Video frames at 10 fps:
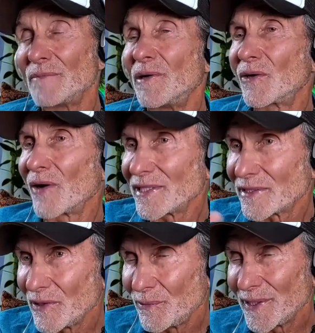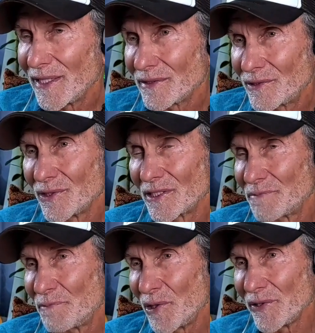but gradually begin to
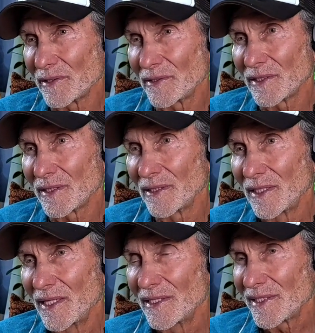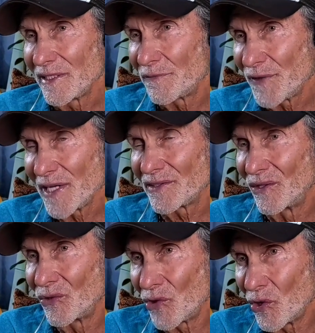experience it. See, the faith
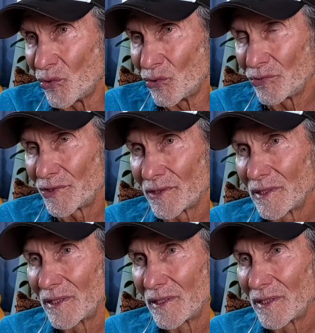grows,